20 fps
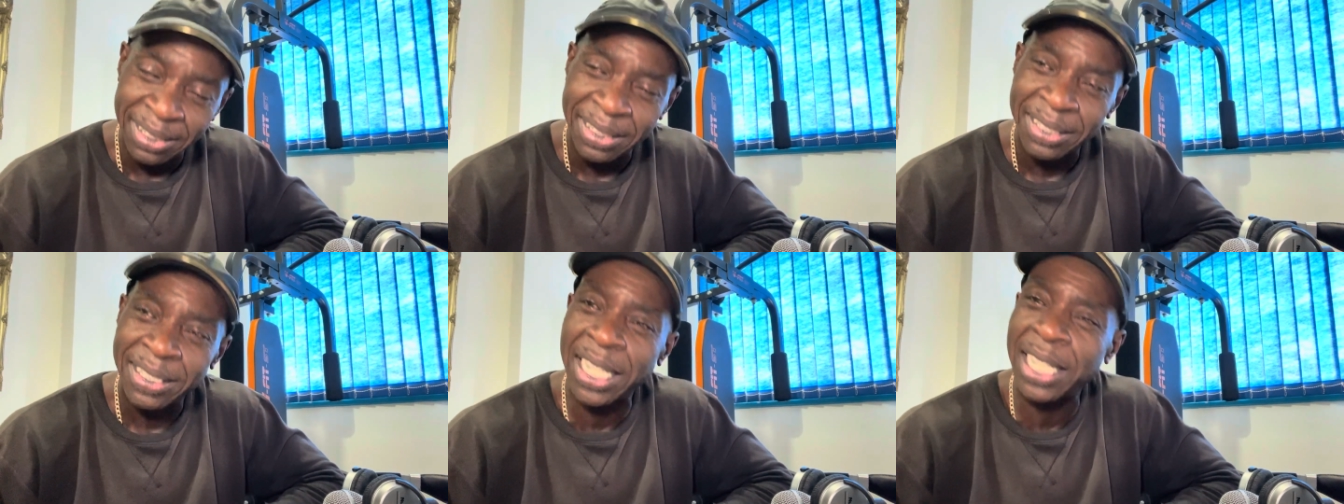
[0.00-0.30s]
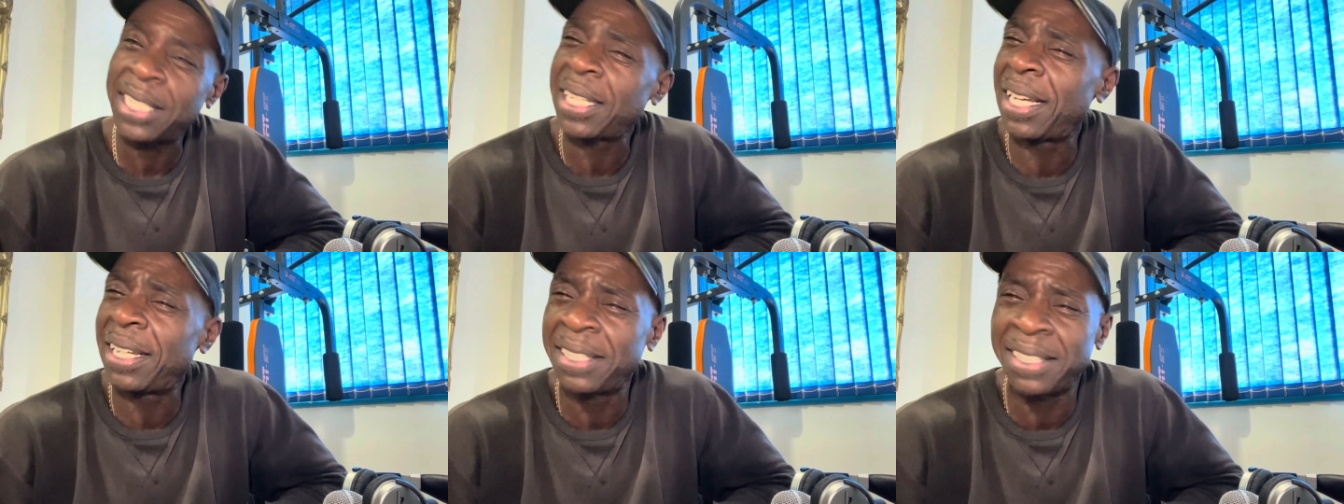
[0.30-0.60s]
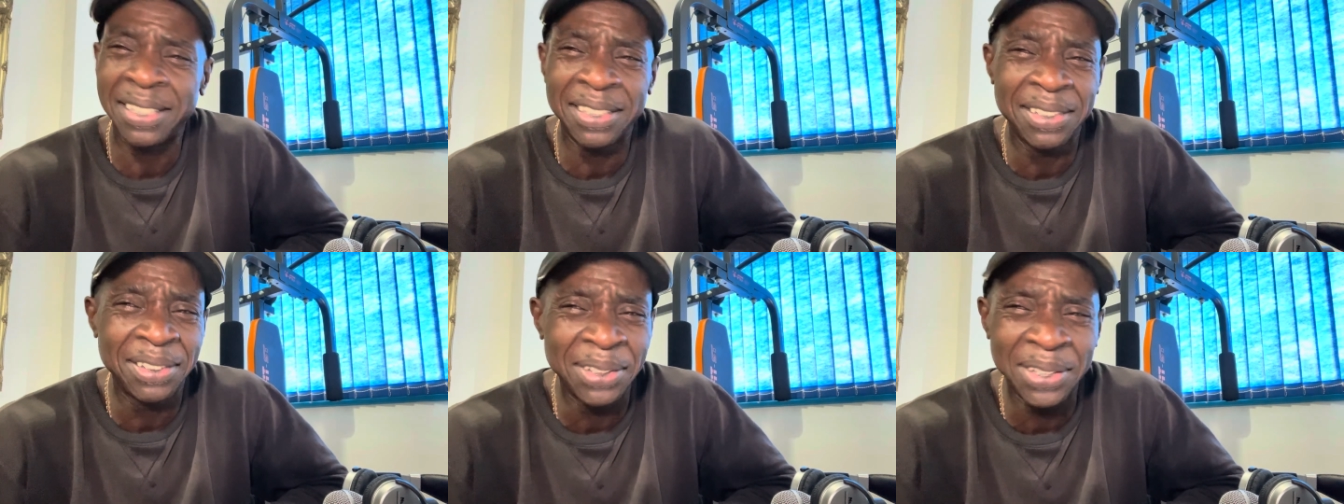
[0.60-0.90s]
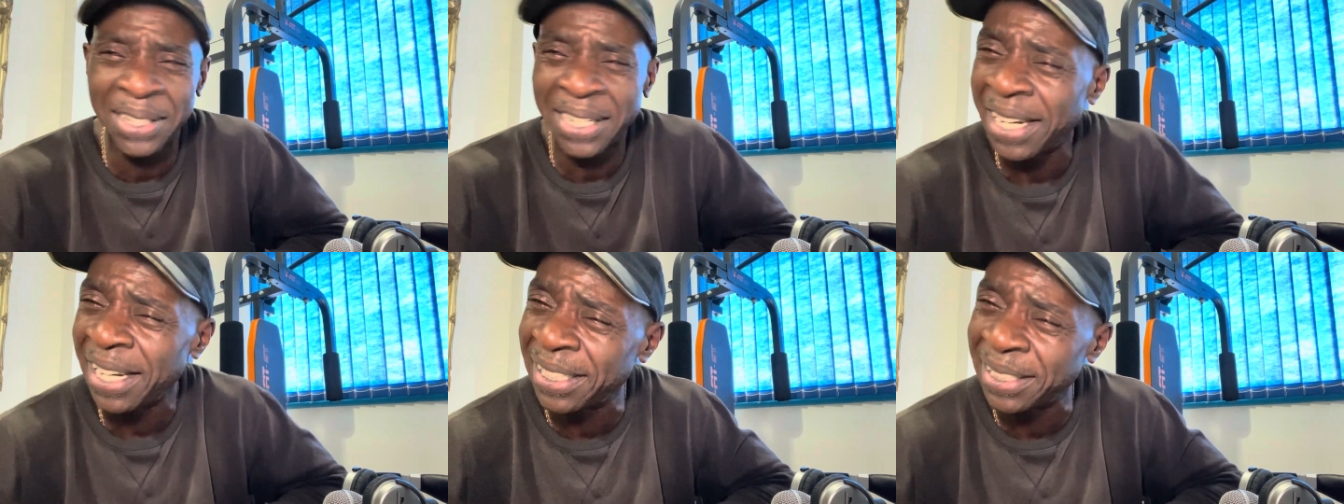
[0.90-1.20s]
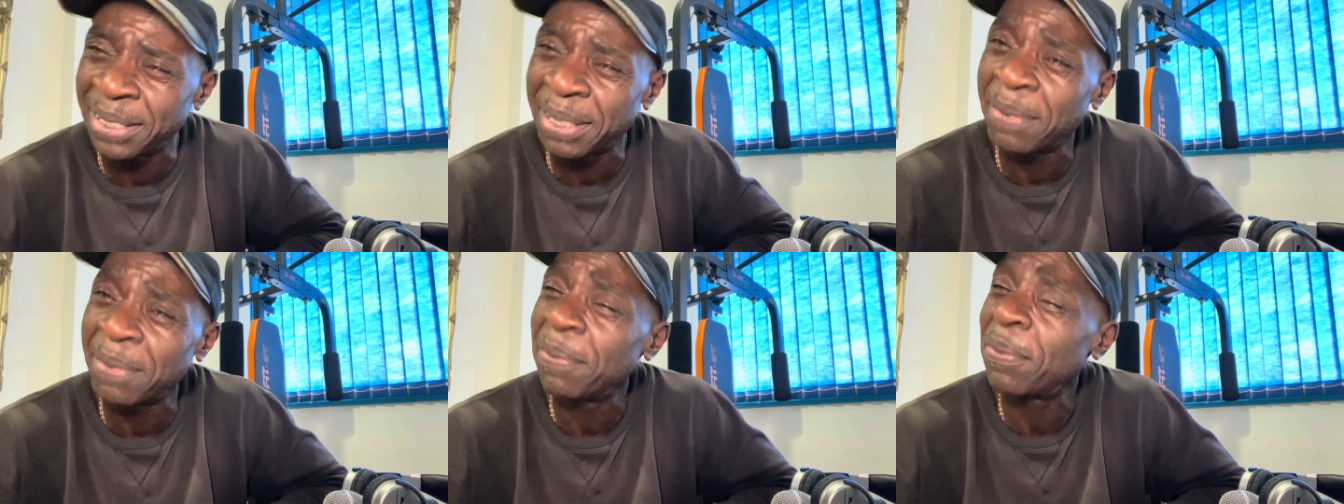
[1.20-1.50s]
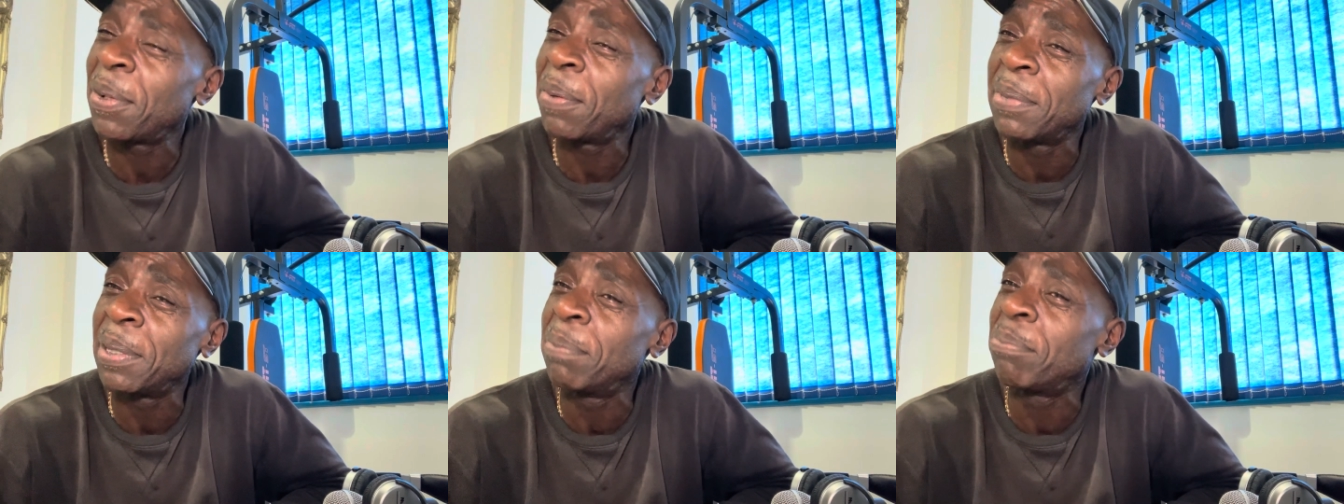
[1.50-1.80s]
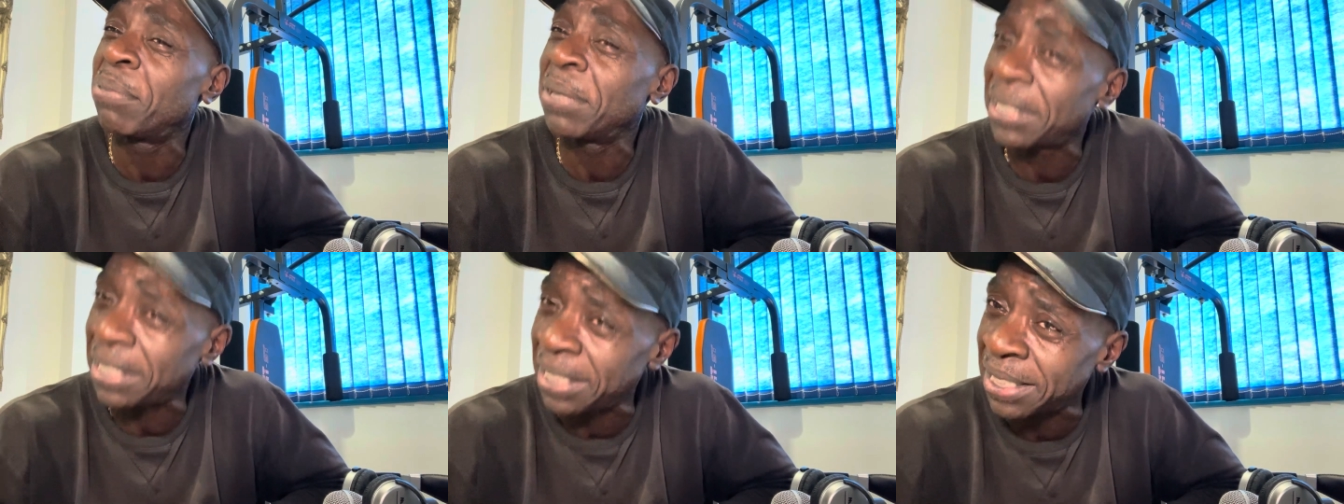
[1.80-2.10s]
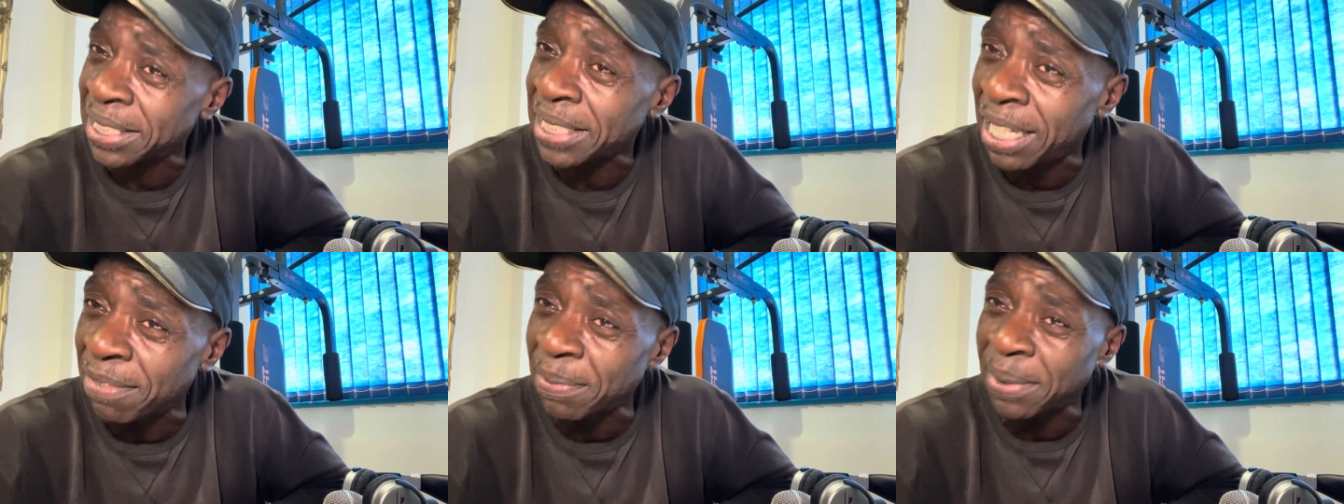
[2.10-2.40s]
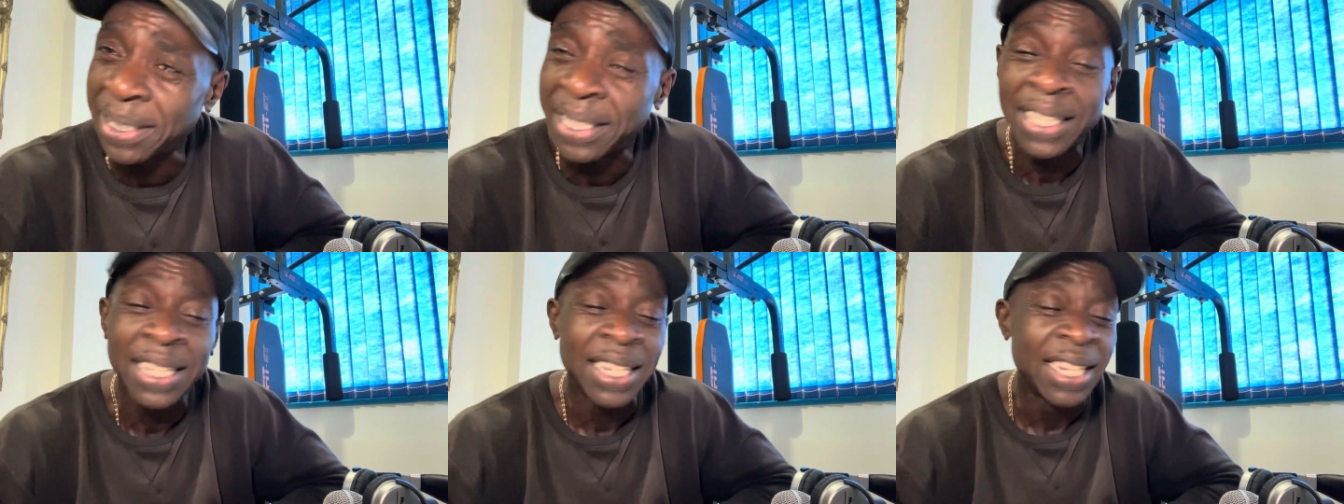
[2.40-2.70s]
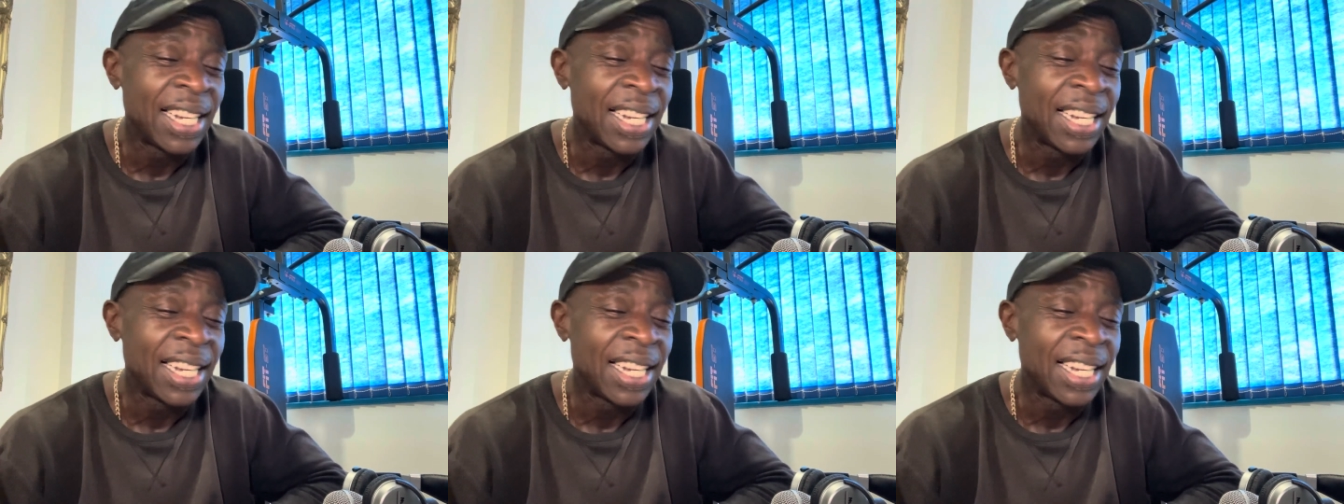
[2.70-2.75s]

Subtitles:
And they're from the British government.